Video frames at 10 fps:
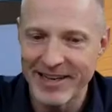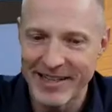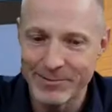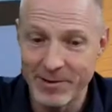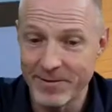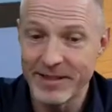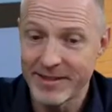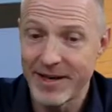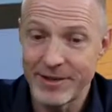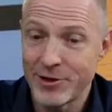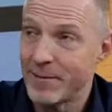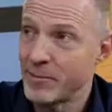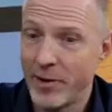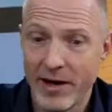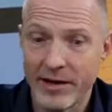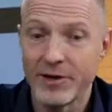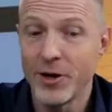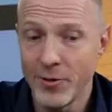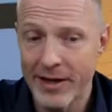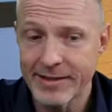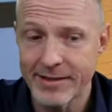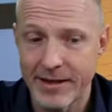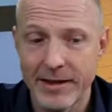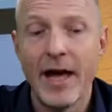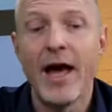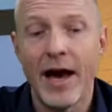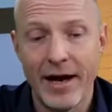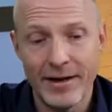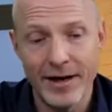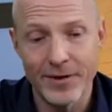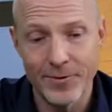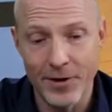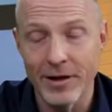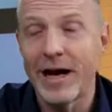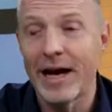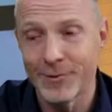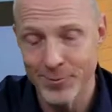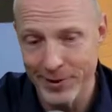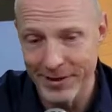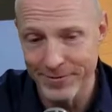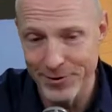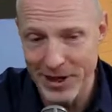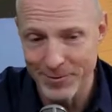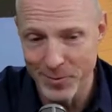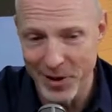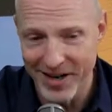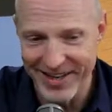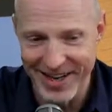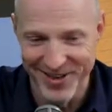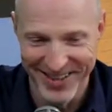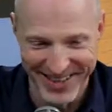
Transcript: asked me if he'd signed James Bond. No, I said, I got it wrong. I was working for James Bond now.